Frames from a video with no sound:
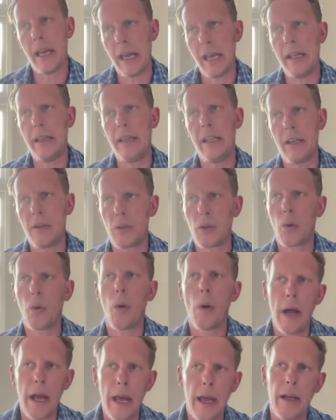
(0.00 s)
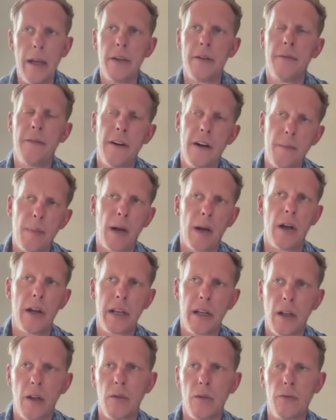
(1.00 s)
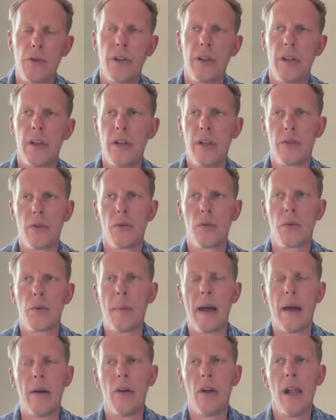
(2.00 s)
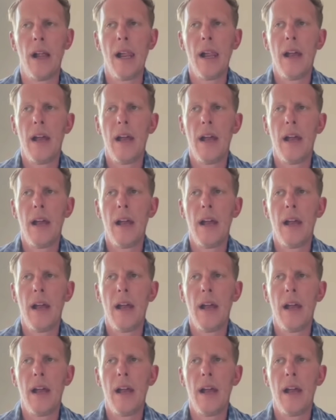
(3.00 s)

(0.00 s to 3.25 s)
in this quiet, very polite culture that you talk about,